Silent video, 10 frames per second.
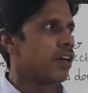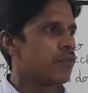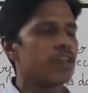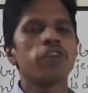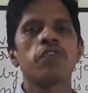
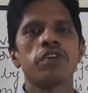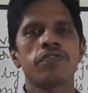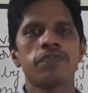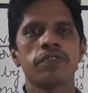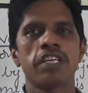for you,
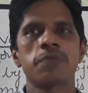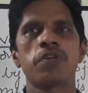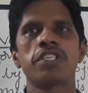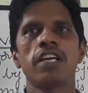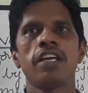
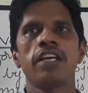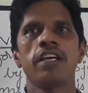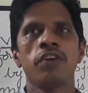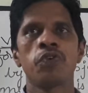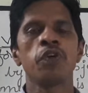especially
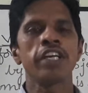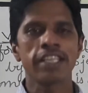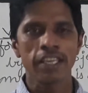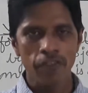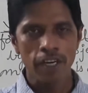Unit
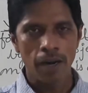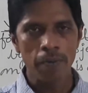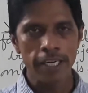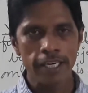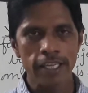3, we
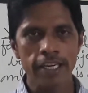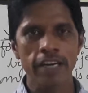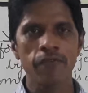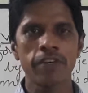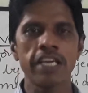completed the
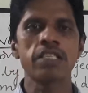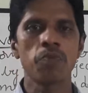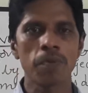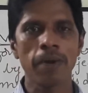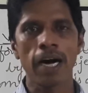
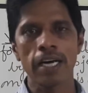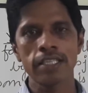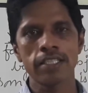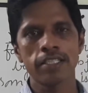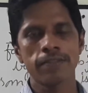textbook part.